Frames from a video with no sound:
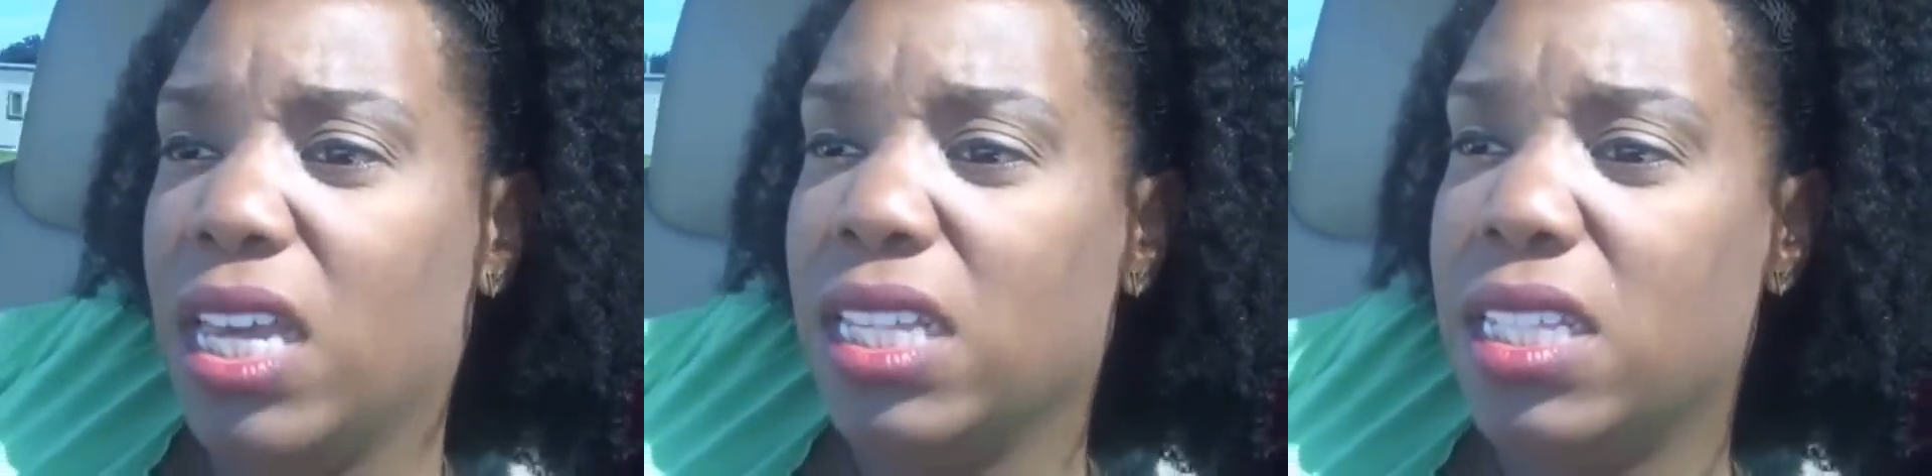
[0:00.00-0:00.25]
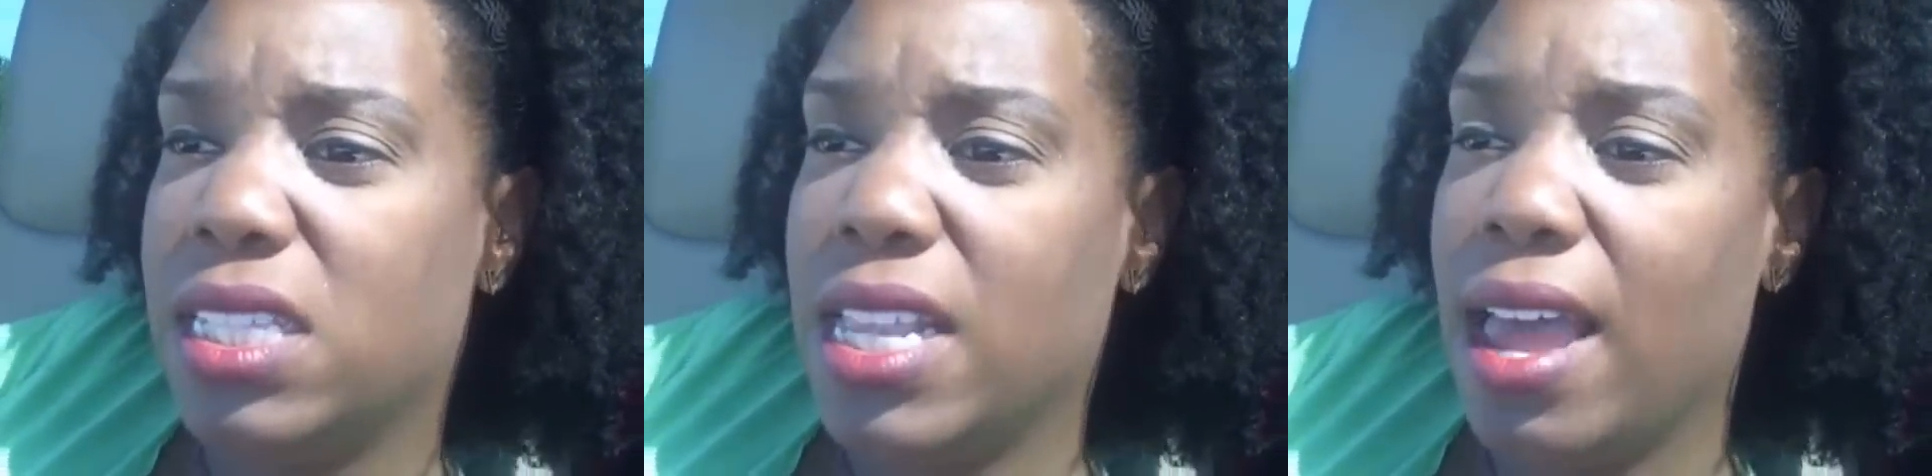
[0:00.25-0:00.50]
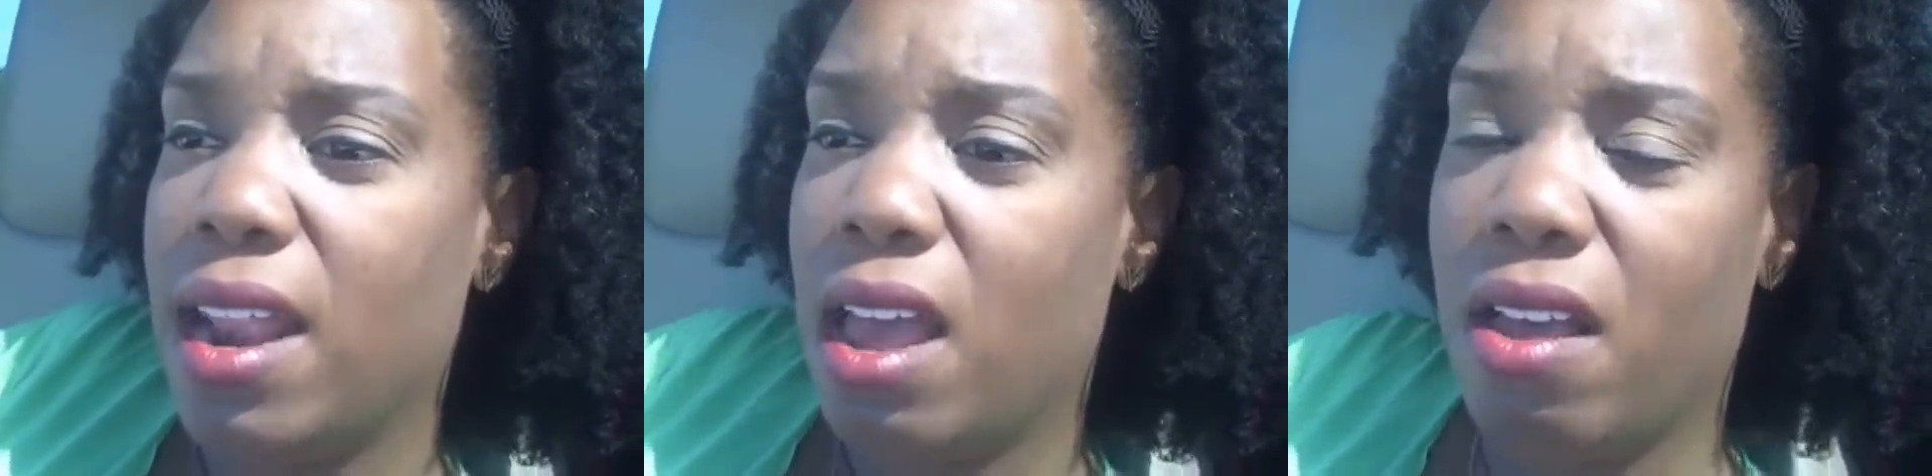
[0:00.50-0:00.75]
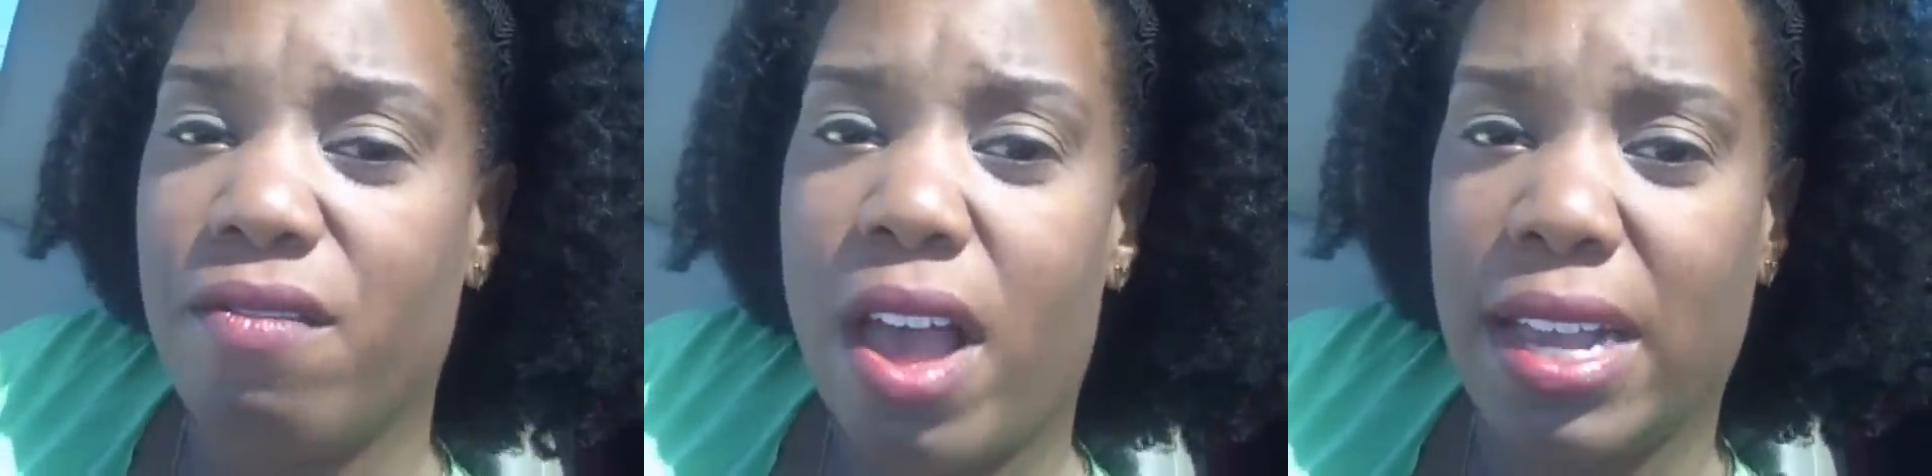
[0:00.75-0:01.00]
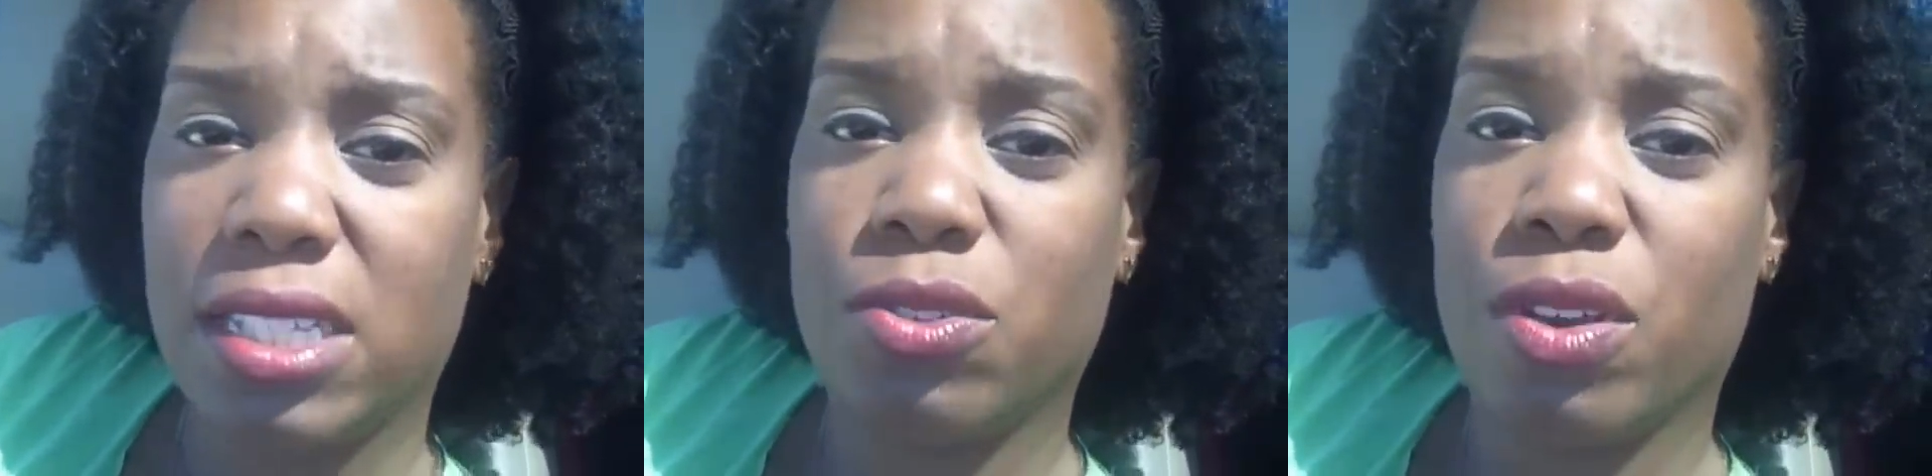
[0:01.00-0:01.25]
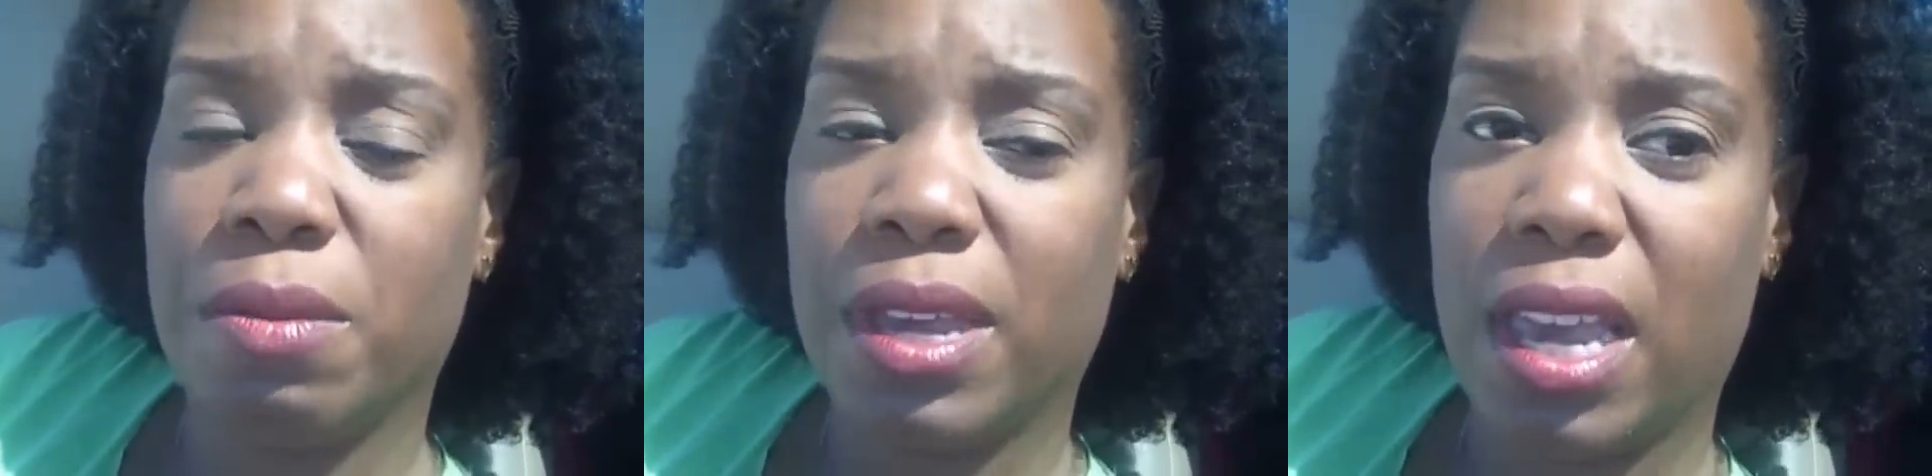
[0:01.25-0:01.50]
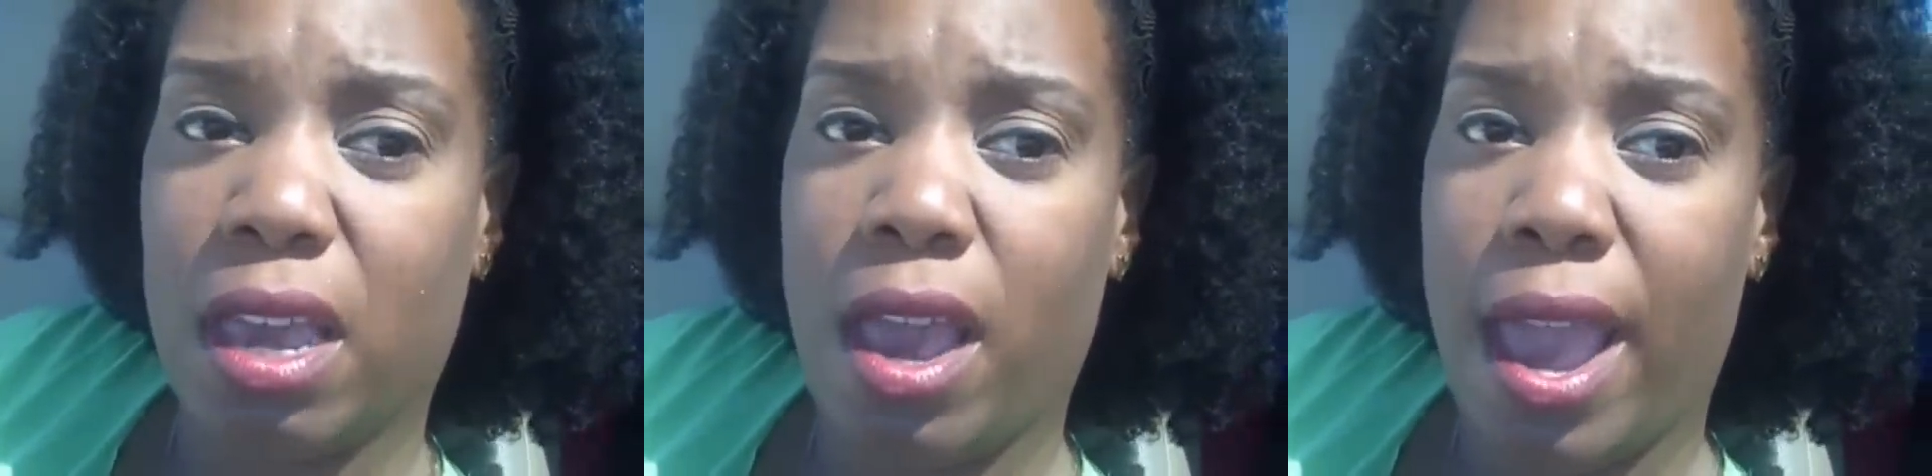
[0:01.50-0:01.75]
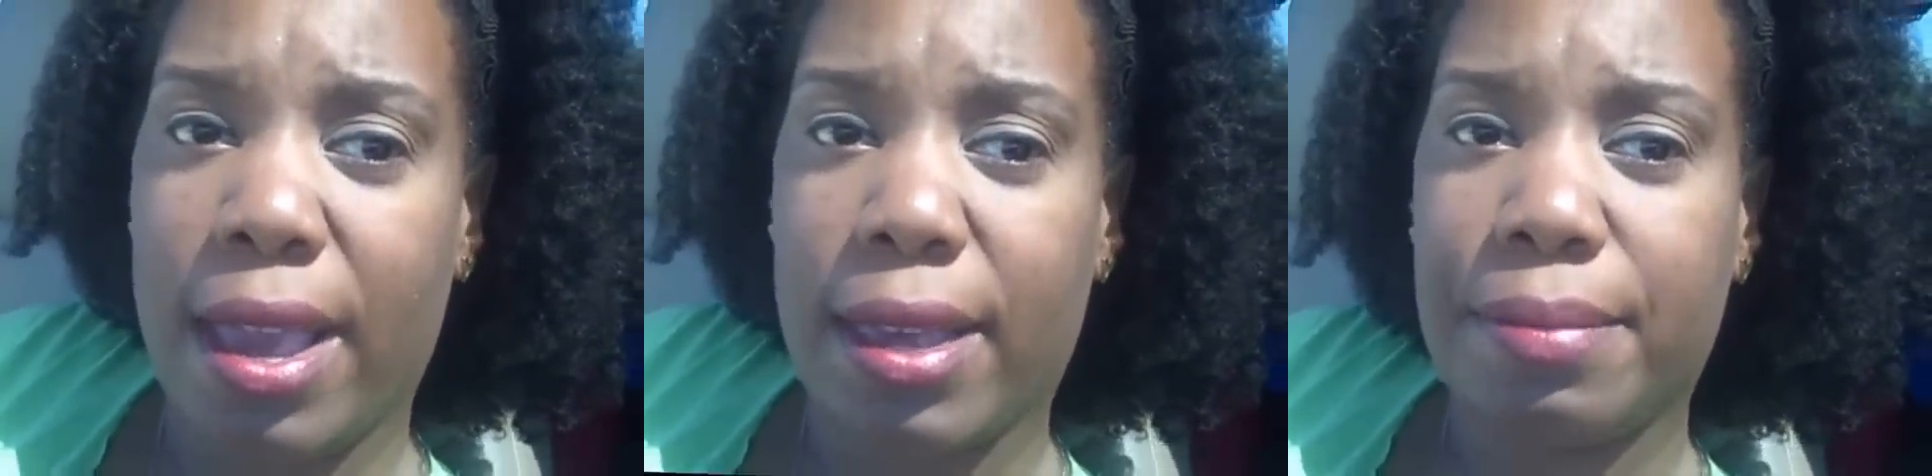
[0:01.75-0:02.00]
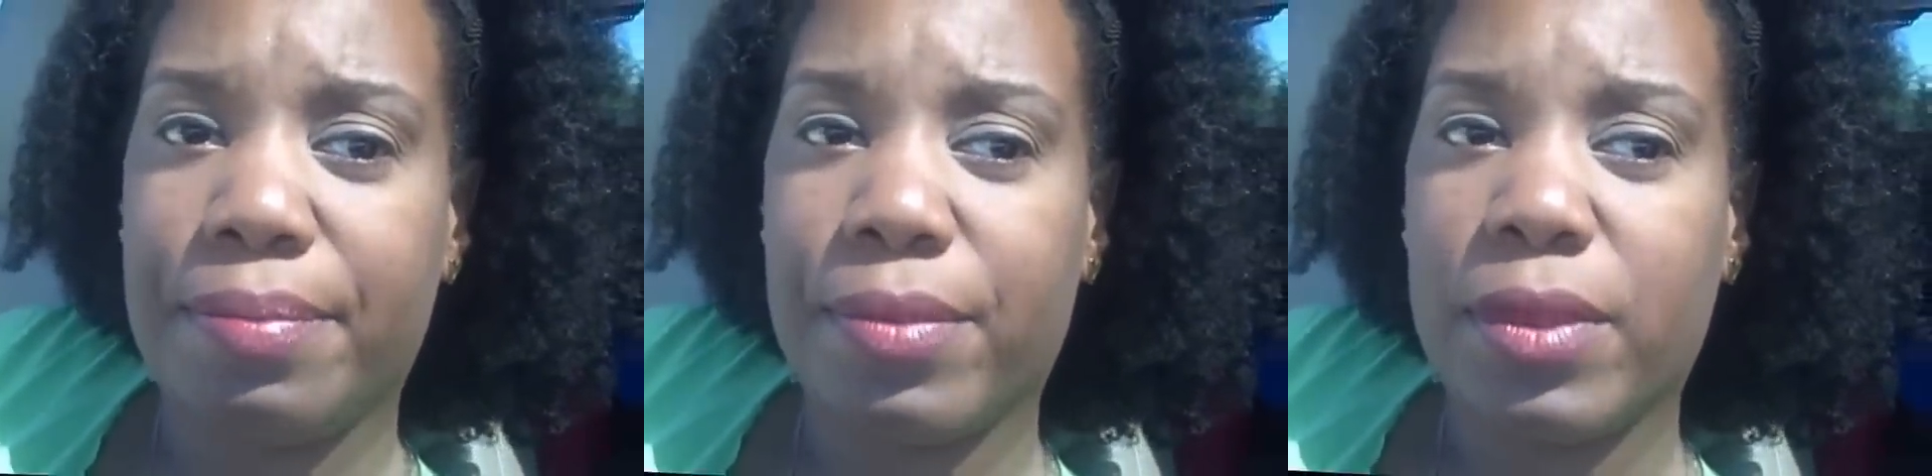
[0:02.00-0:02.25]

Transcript: instead of ice cream and cake.